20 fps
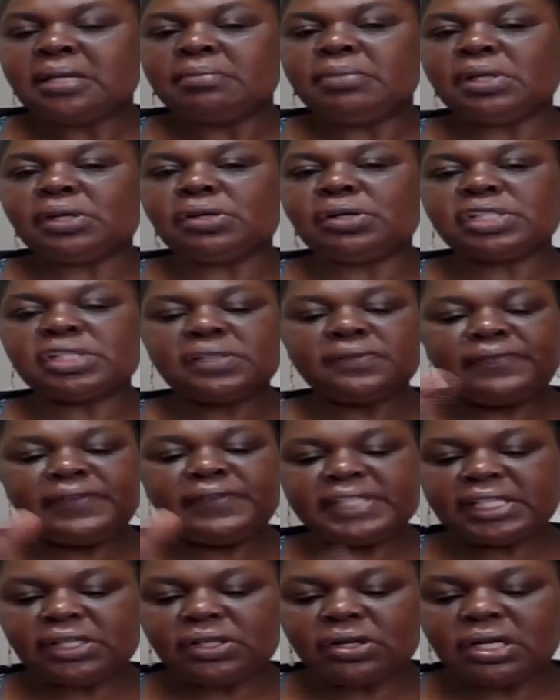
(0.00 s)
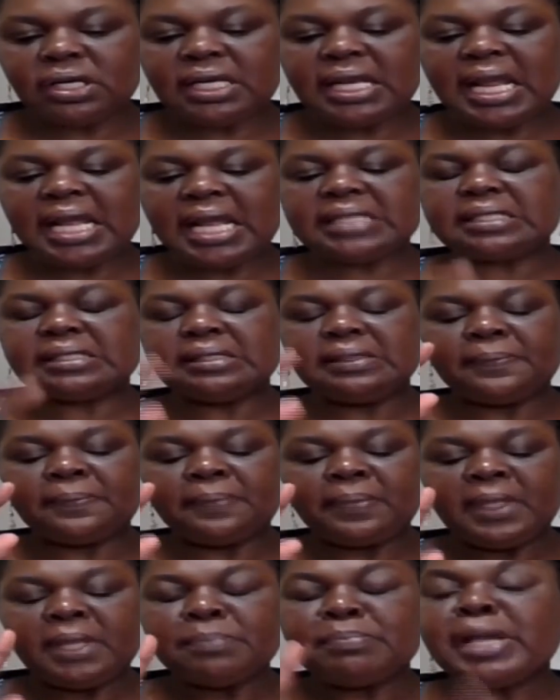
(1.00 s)
Because physical and
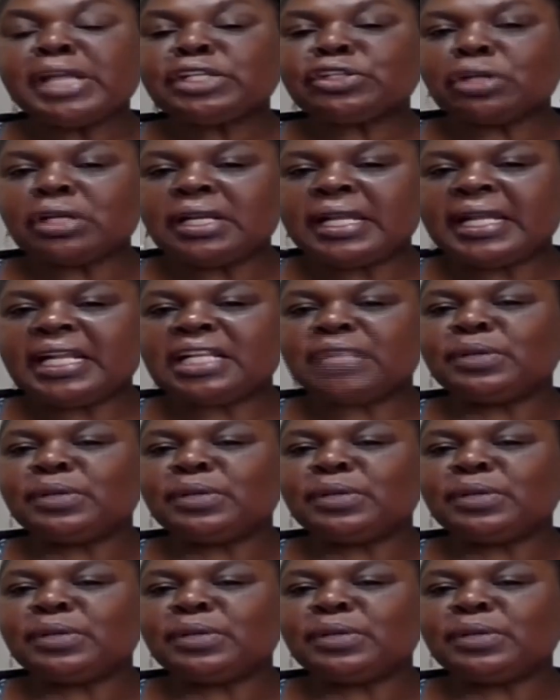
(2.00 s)
mental health,